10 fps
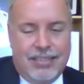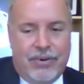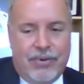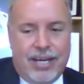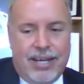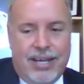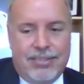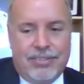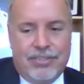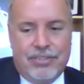All right,
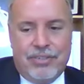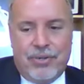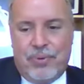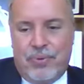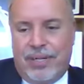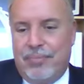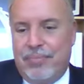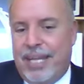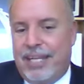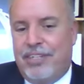guys.
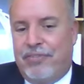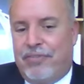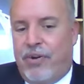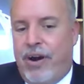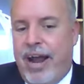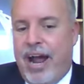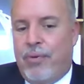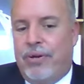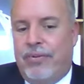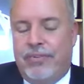So that's it for our
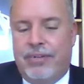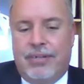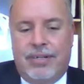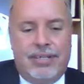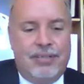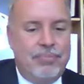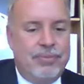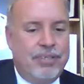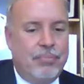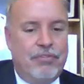hour for
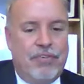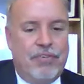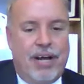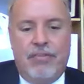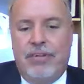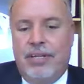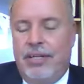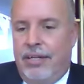number 5.